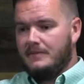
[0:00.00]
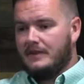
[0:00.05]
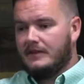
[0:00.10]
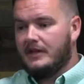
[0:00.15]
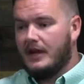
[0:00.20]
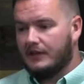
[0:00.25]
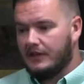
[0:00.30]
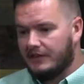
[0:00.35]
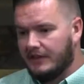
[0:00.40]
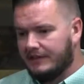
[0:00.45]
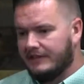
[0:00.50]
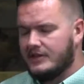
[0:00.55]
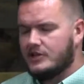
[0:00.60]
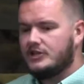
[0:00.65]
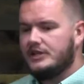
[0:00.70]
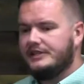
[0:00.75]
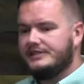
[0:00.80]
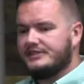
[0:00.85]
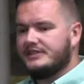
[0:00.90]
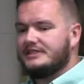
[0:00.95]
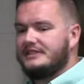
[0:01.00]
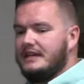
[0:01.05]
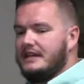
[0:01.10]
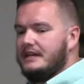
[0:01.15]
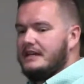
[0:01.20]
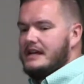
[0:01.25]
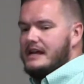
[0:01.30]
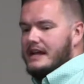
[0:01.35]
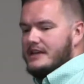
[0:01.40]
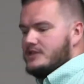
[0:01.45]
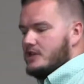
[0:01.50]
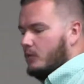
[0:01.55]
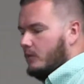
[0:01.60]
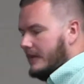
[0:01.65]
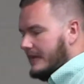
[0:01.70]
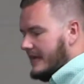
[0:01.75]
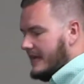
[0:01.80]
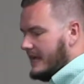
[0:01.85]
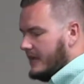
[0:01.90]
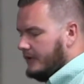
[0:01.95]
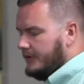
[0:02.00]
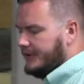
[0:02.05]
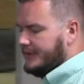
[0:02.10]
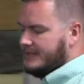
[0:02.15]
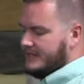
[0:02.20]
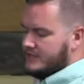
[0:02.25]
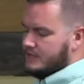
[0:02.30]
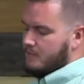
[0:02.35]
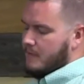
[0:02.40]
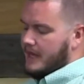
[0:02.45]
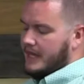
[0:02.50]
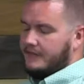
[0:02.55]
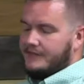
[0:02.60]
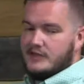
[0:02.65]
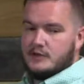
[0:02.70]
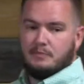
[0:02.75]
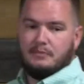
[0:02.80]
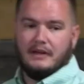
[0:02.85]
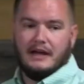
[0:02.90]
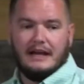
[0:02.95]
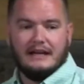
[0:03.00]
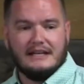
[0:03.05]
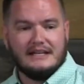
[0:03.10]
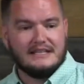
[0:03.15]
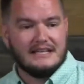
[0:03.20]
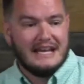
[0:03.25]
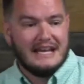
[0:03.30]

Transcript: The other thing that Jesus did is that when he healed this man of his blindness,